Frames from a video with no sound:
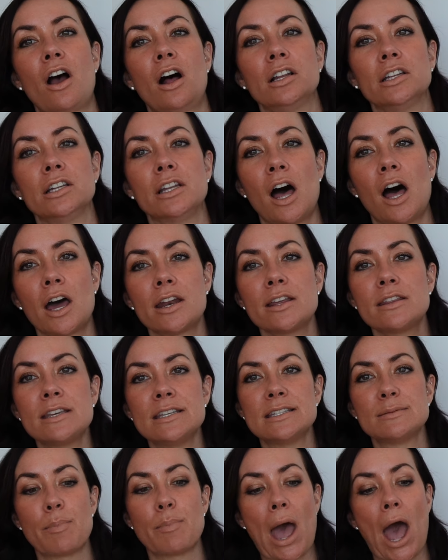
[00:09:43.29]
A lot of
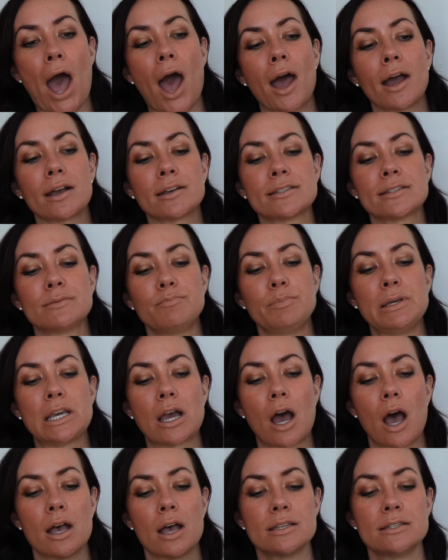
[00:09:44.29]
these bags,
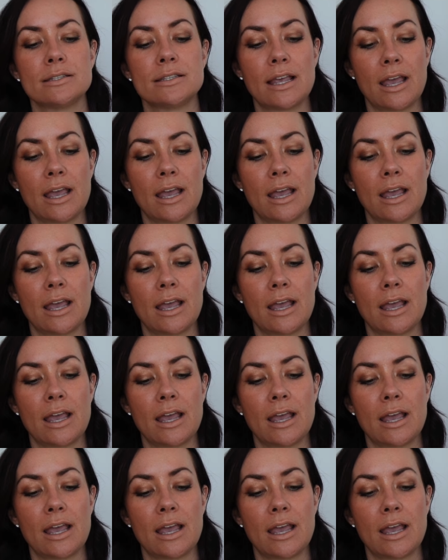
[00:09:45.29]
because